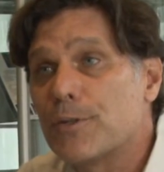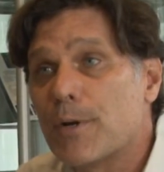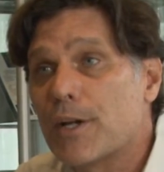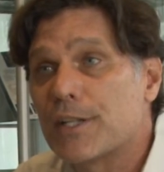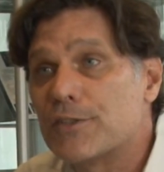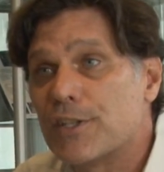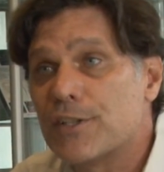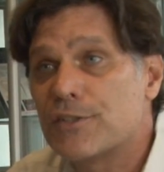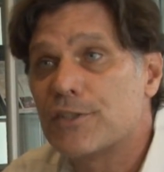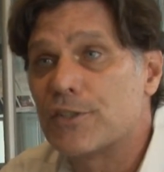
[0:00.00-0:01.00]
American
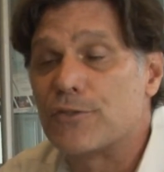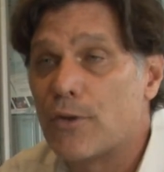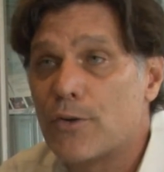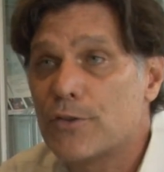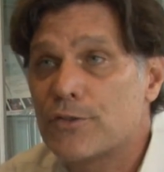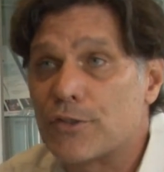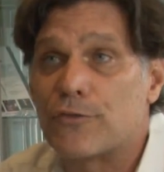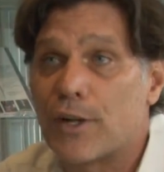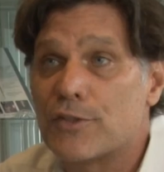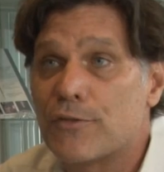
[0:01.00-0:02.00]
citizens, as voters, as
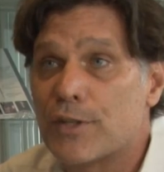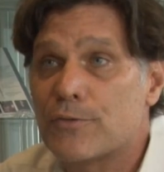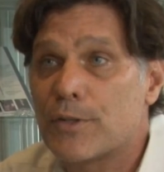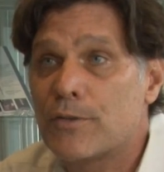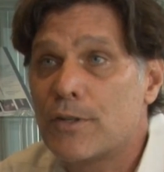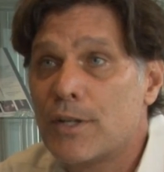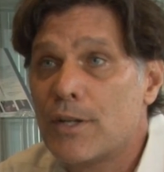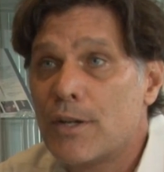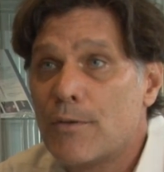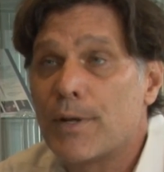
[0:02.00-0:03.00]
friends of Israel?
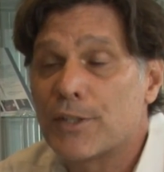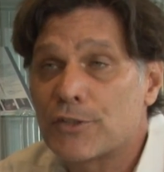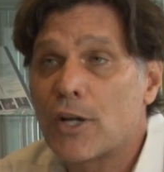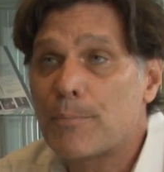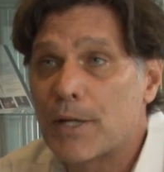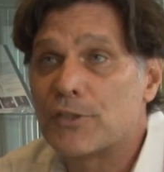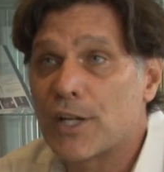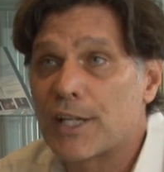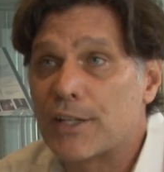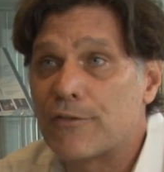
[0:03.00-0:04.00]
We can start by
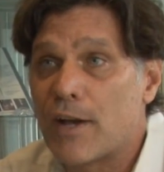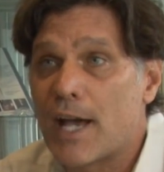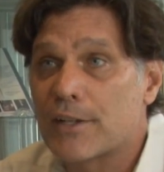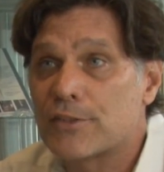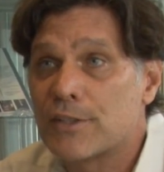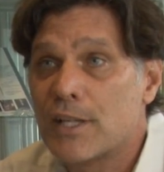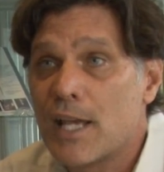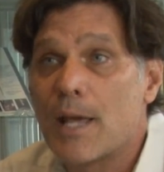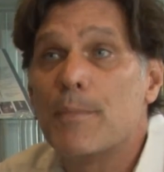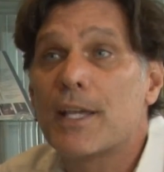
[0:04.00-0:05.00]
checking the facts
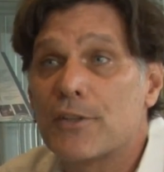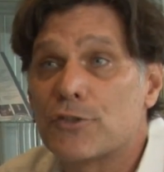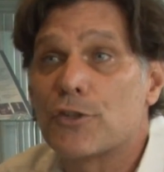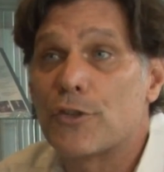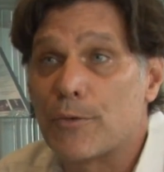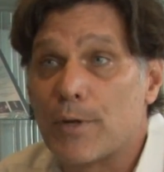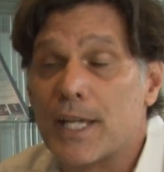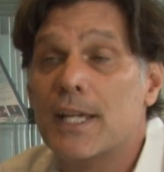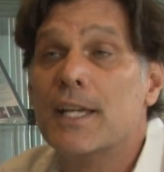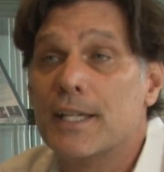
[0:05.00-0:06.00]
and making sure that
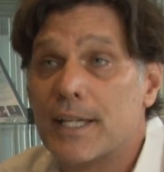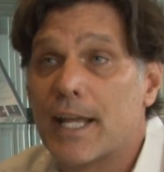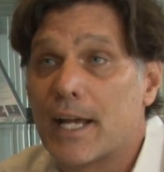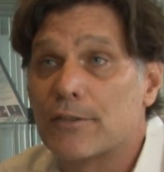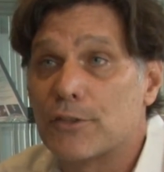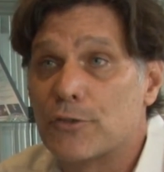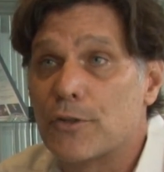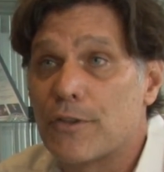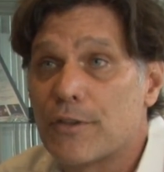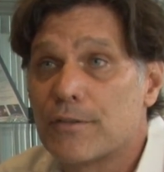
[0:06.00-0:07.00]
we get out the truth.